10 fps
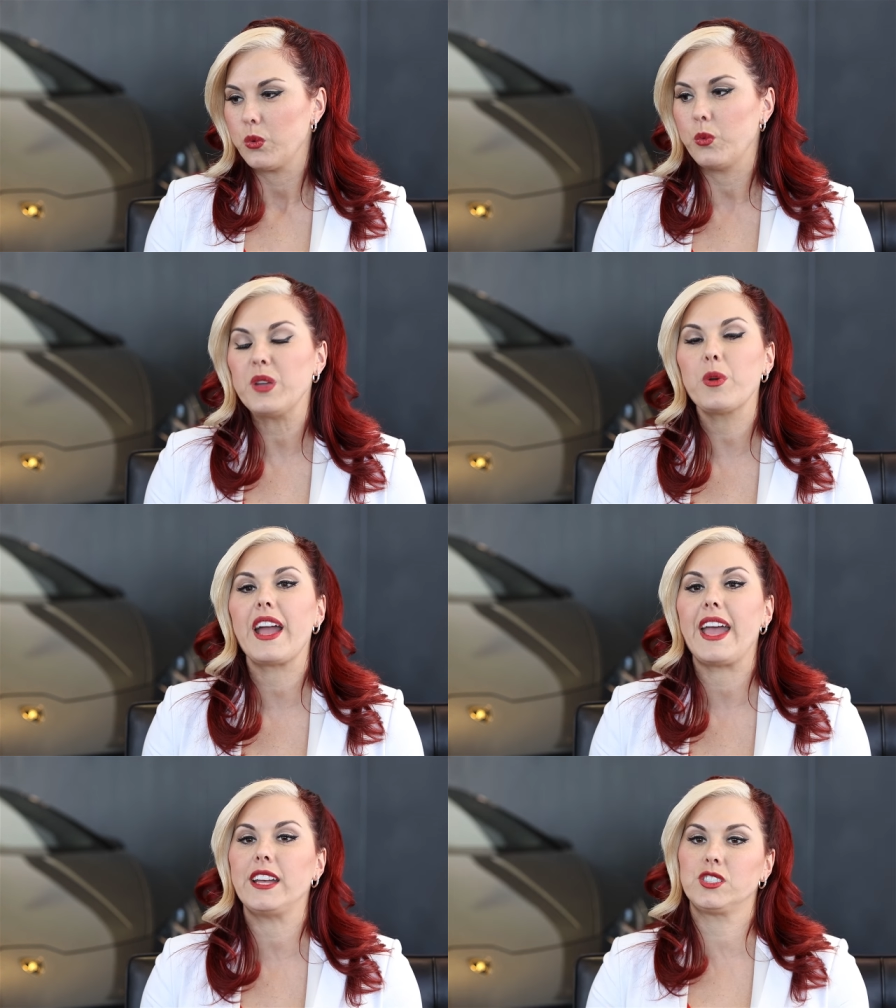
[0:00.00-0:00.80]
we were
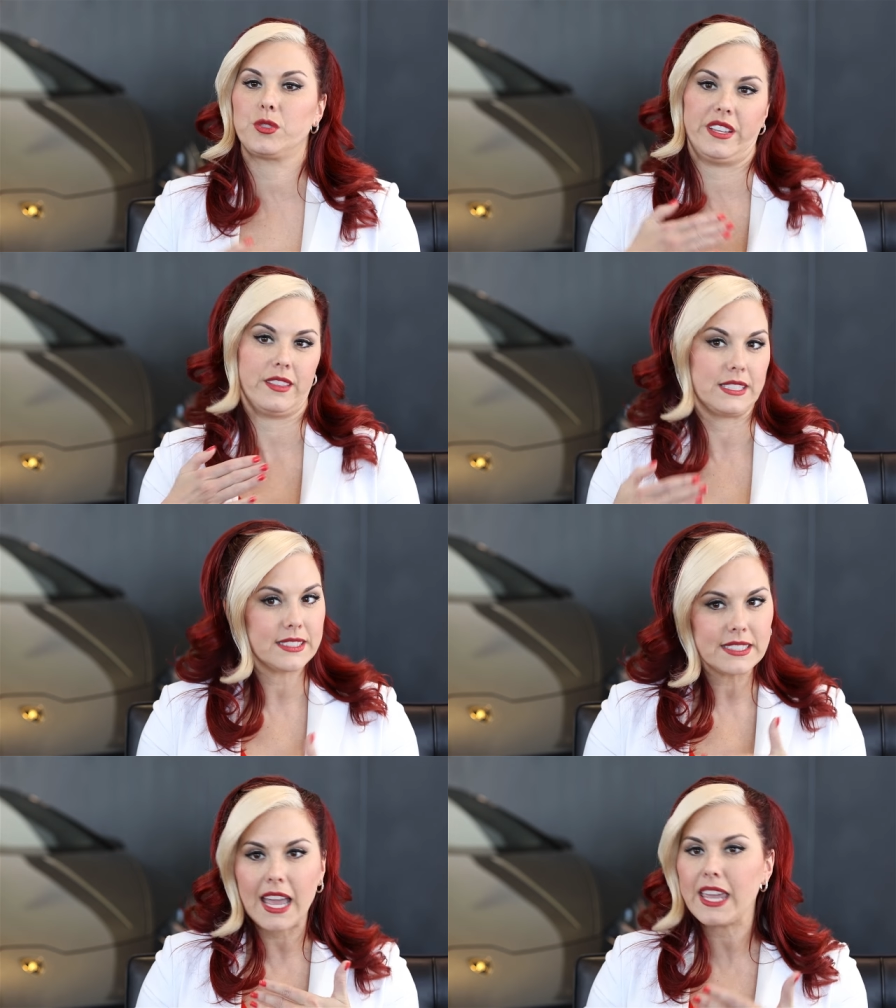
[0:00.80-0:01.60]
answering the
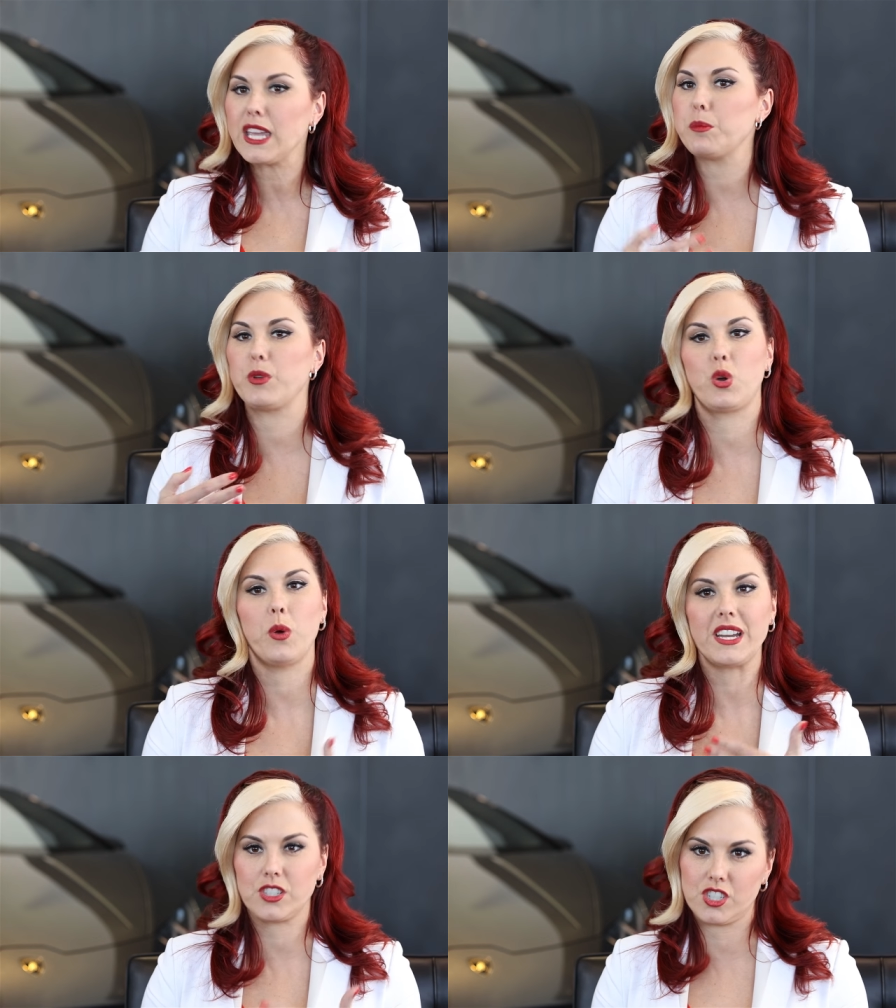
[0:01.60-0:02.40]
same
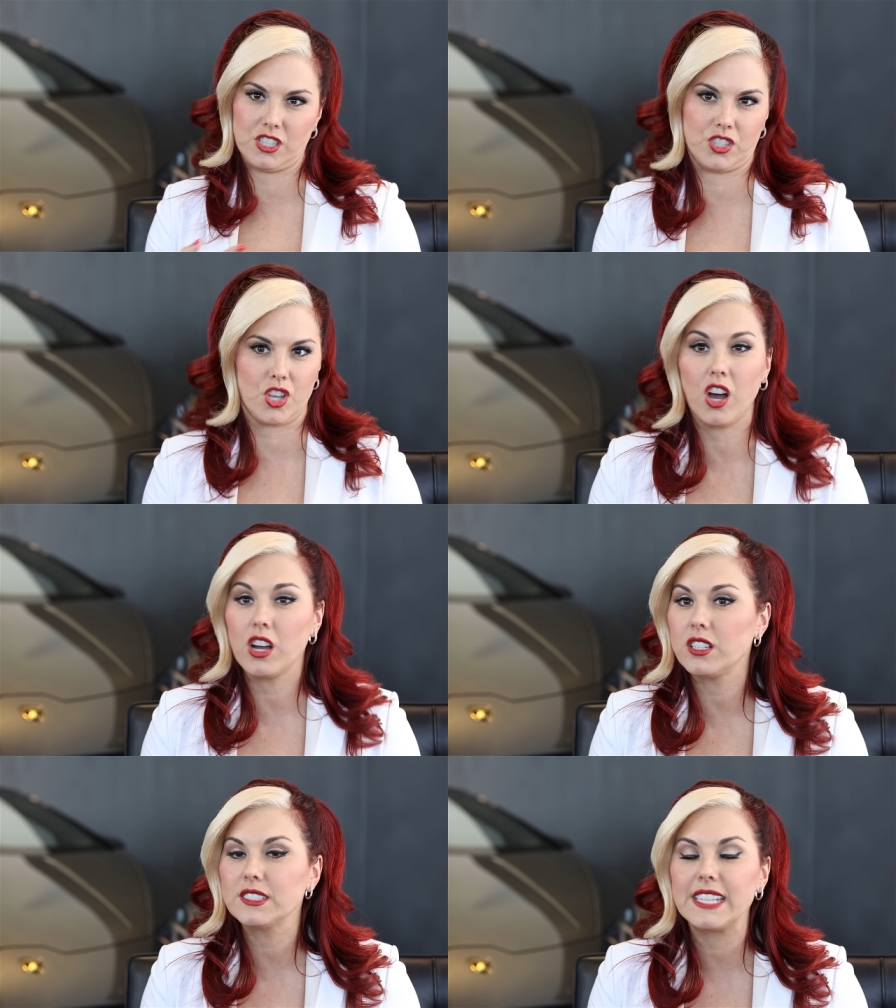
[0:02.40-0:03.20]
questions
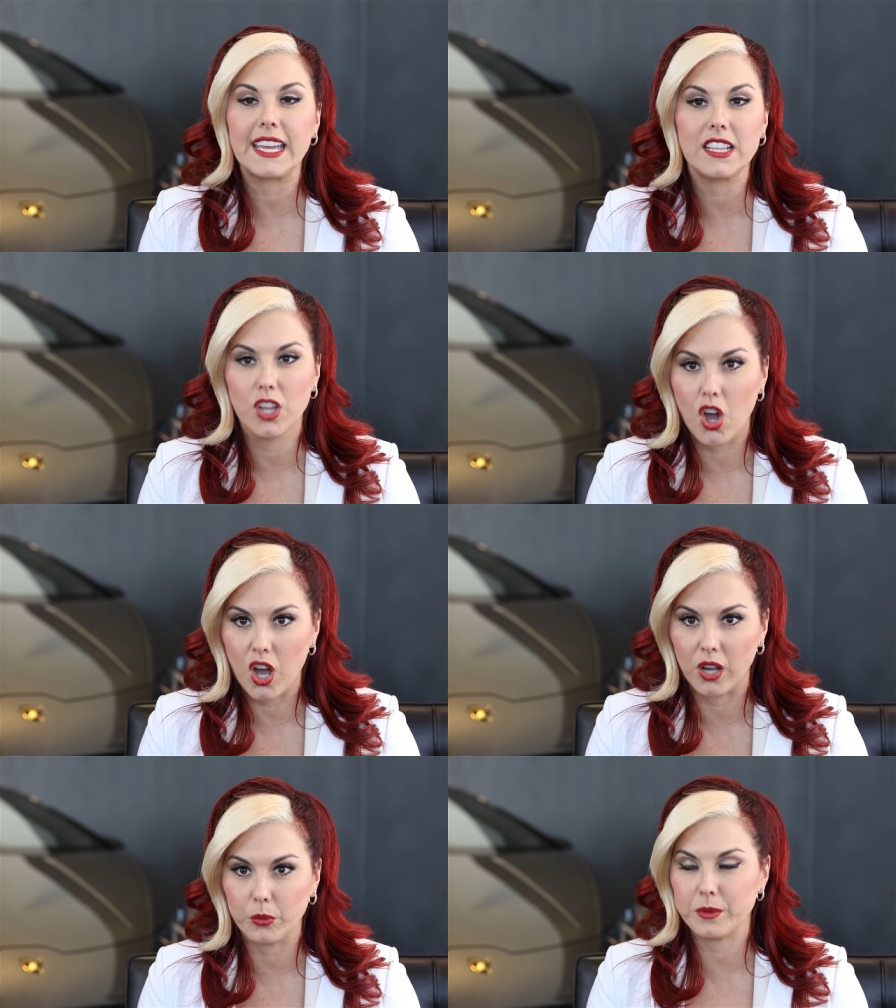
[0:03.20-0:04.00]
all day
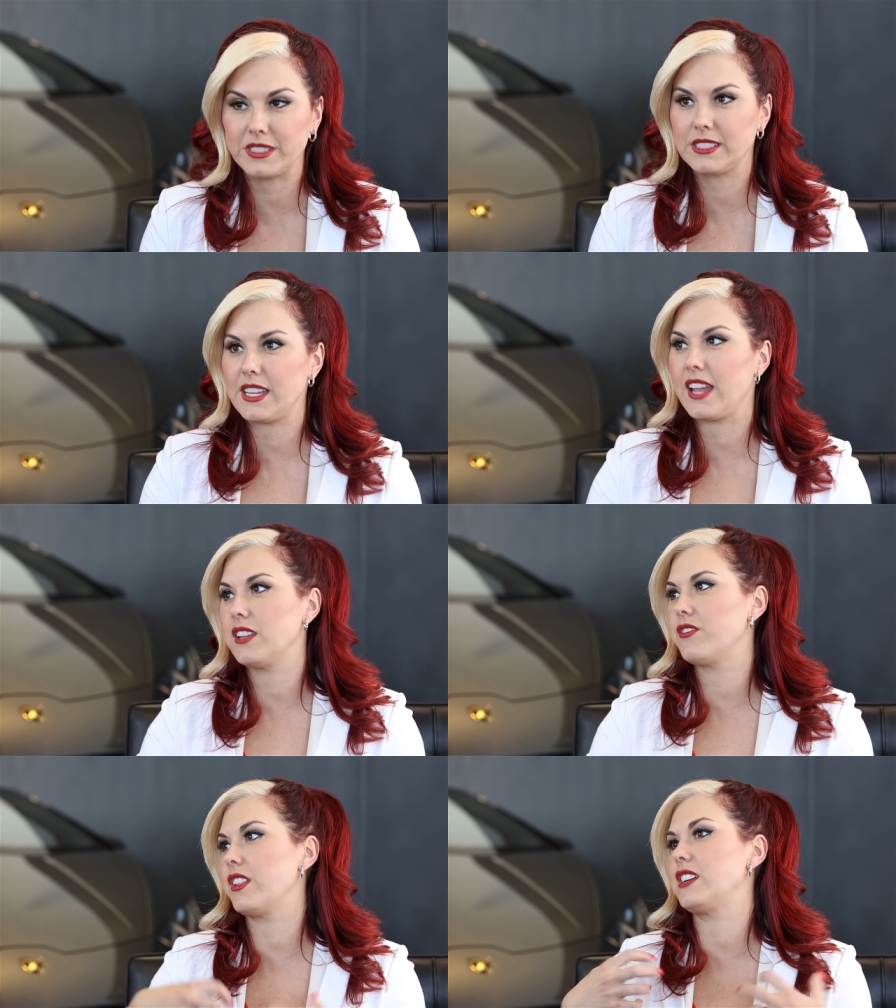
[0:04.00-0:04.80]
long. We were
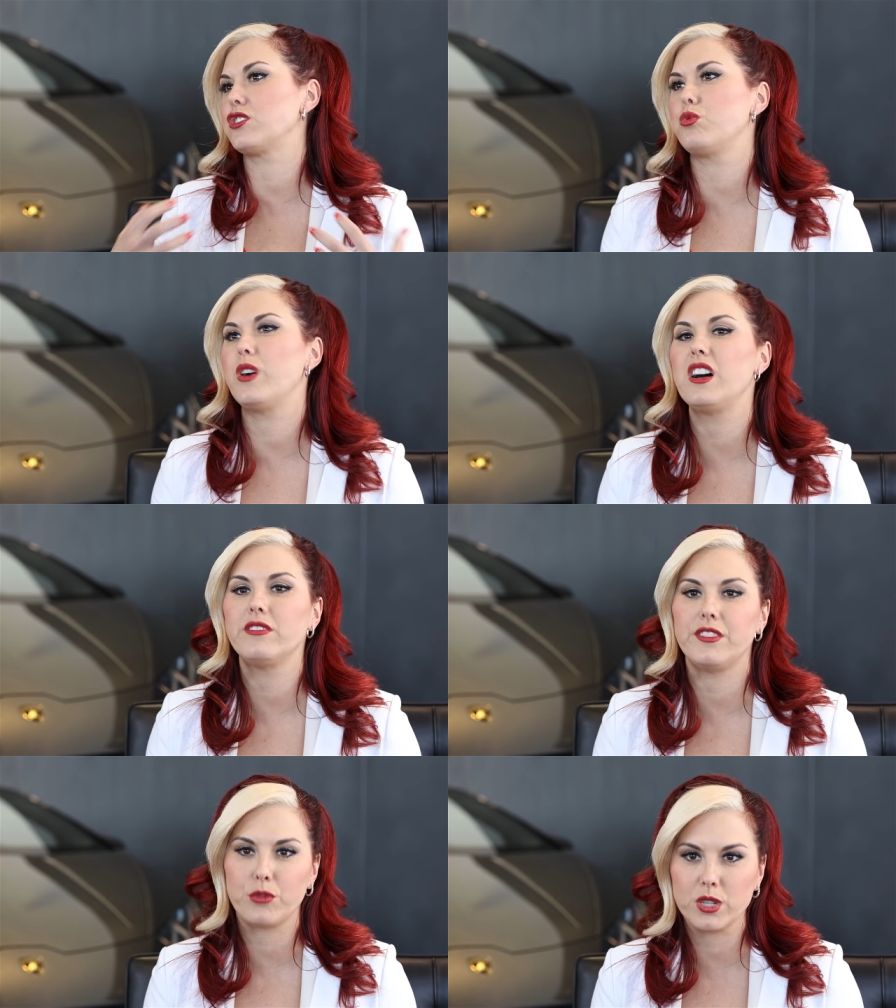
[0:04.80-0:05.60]
standing for like
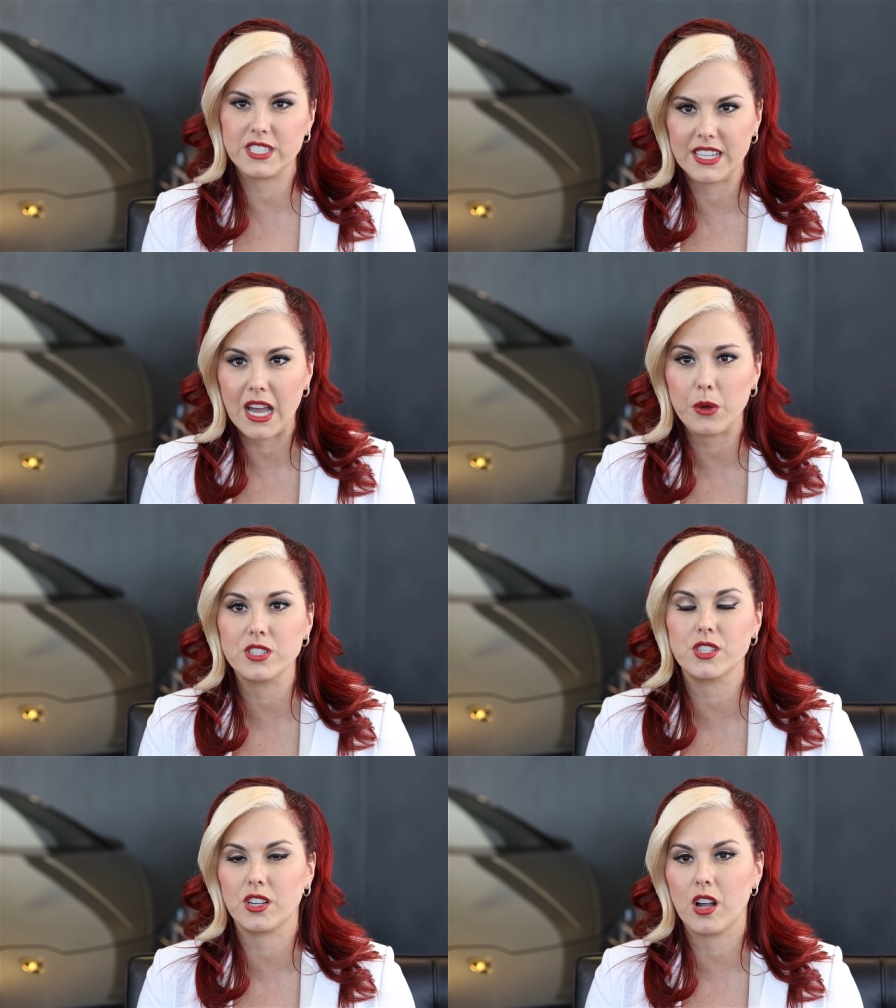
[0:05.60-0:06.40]
12 and 14
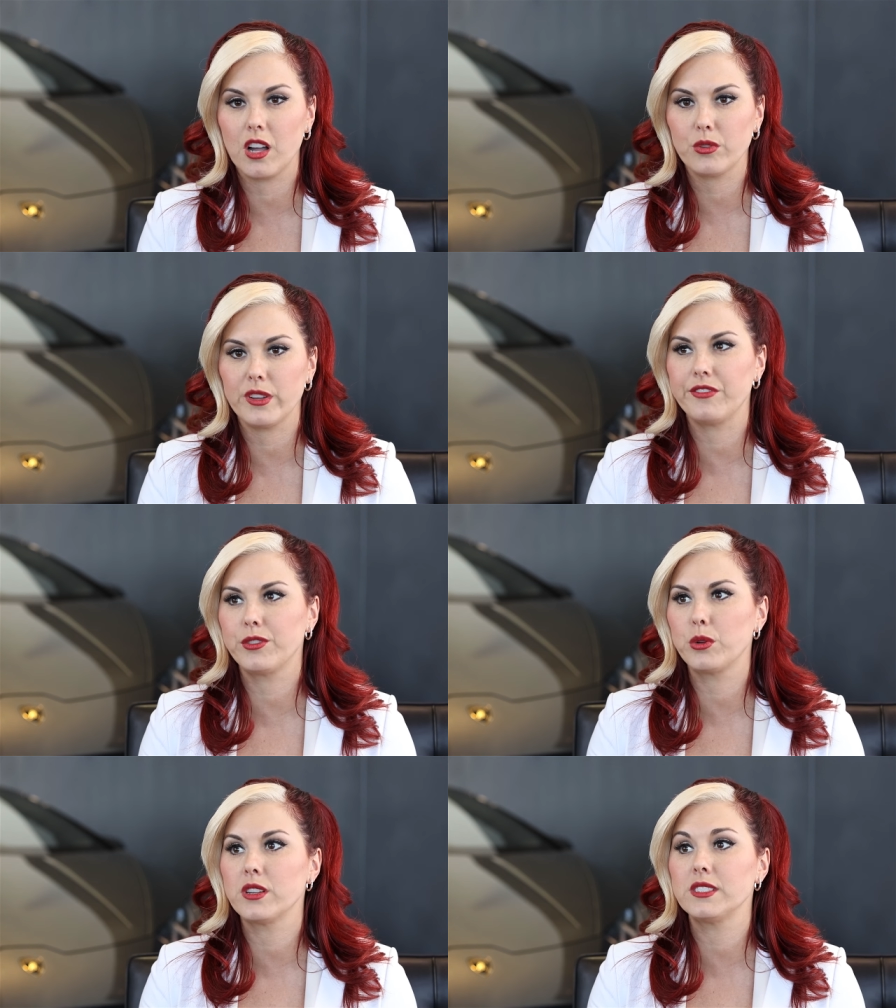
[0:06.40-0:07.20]
hours on concrete
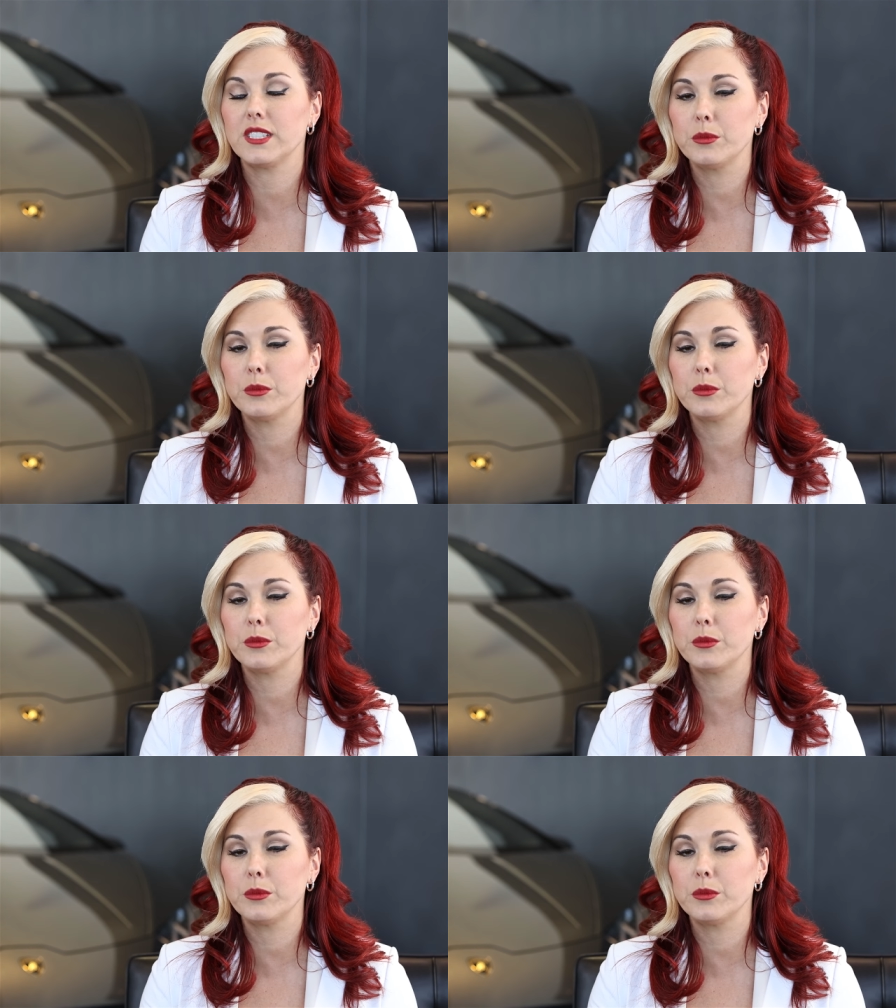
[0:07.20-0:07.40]
floors.